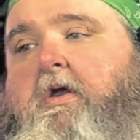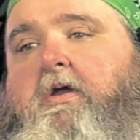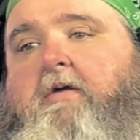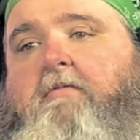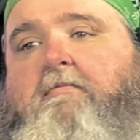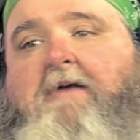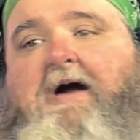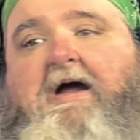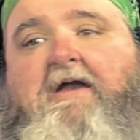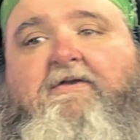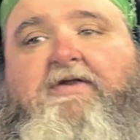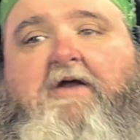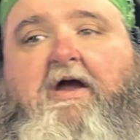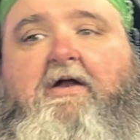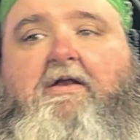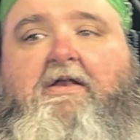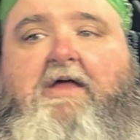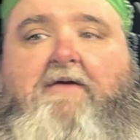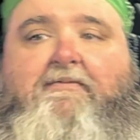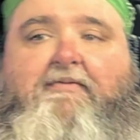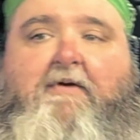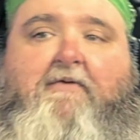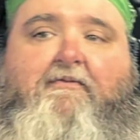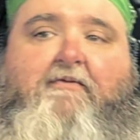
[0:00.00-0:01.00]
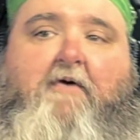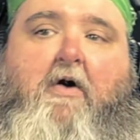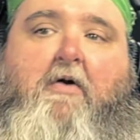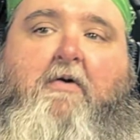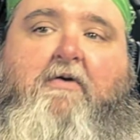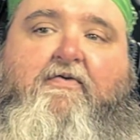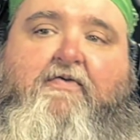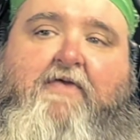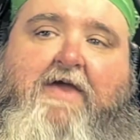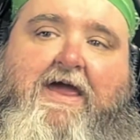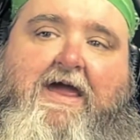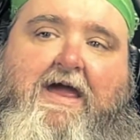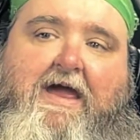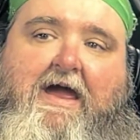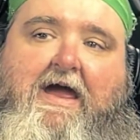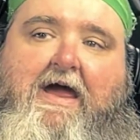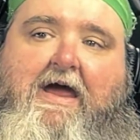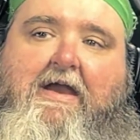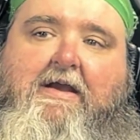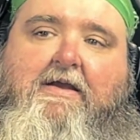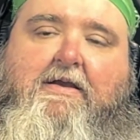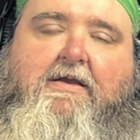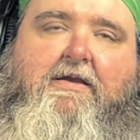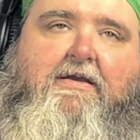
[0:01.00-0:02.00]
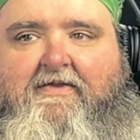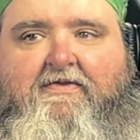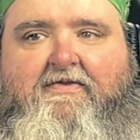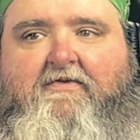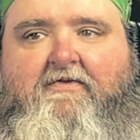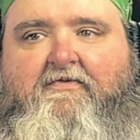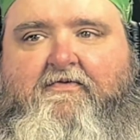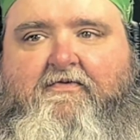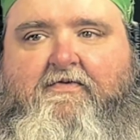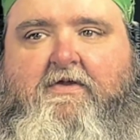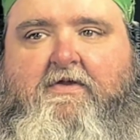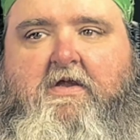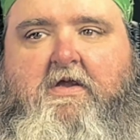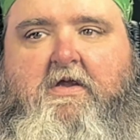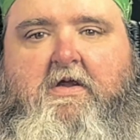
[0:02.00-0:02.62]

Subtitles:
my entire life I've always had this